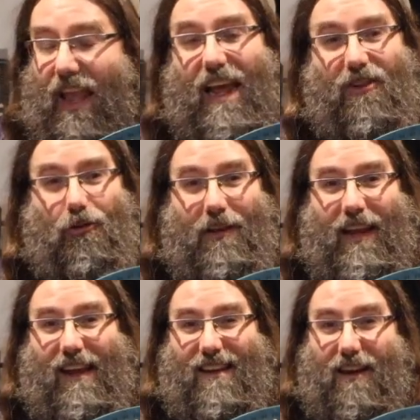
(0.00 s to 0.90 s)
It's really
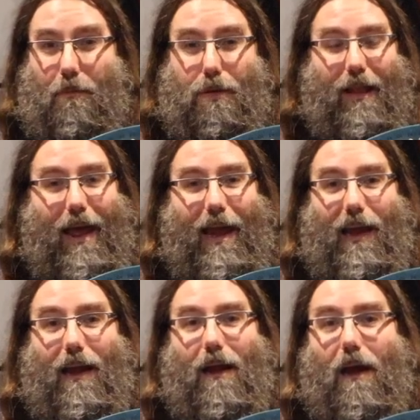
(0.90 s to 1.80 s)
easy to
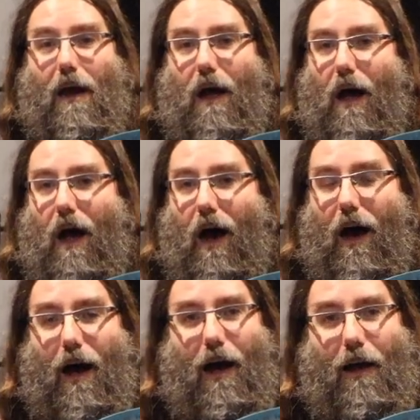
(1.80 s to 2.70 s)
play.
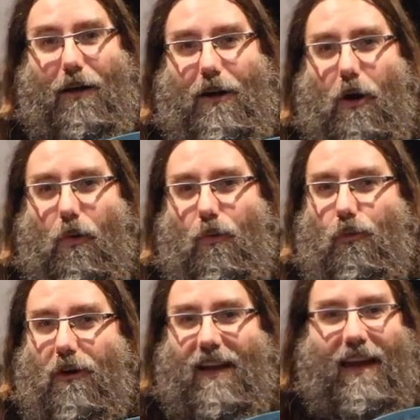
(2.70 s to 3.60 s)
You don't
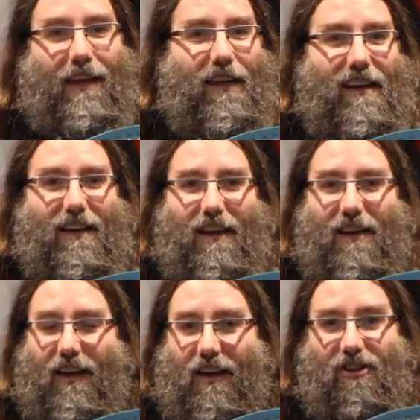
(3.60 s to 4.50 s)
really need
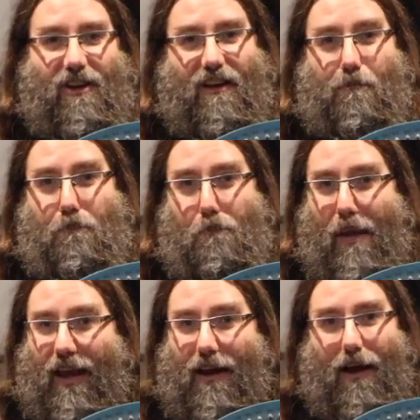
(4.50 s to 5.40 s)
lessons. You can just
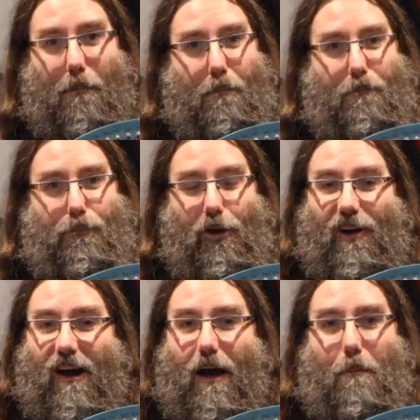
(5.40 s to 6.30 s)
pick it up, tune
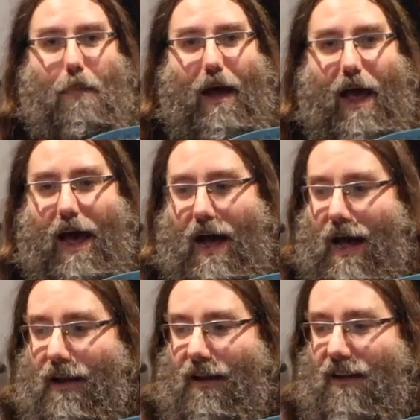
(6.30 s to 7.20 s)
it up,
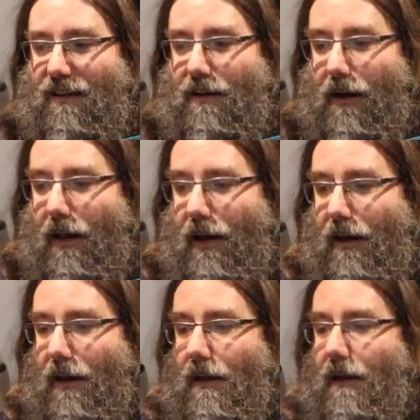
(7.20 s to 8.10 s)
and get started.